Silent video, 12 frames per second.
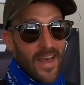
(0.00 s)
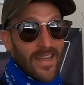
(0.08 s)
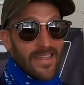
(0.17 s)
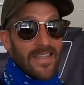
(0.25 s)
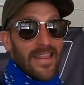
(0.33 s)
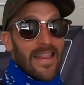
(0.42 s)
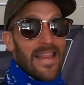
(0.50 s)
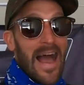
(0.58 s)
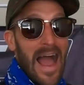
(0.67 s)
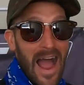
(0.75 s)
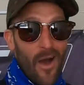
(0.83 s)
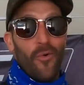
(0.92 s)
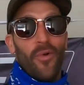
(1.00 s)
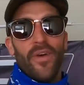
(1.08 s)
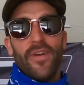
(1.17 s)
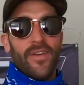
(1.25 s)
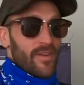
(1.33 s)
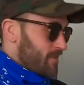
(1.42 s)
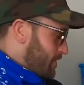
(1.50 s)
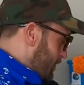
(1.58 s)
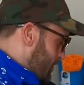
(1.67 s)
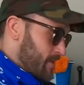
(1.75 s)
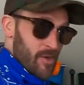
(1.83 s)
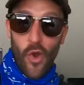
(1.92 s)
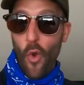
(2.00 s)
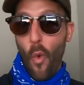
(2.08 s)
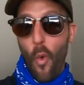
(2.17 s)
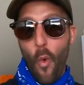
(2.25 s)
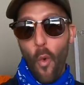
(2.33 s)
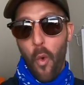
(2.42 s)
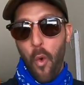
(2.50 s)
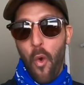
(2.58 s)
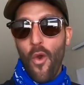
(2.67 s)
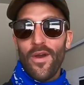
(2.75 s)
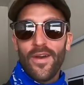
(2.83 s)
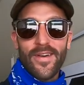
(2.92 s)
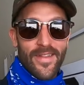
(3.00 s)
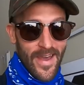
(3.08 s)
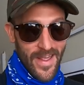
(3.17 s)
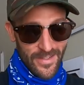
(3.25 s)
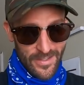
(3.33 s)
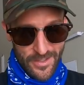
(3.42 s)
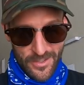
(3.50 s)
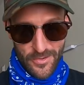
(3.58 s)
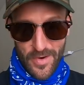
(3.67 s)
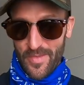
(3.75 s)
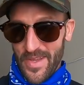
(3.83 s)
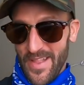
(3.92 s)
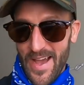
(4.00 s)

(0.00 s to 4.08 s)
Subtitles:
That is loud. Woo! That is extremely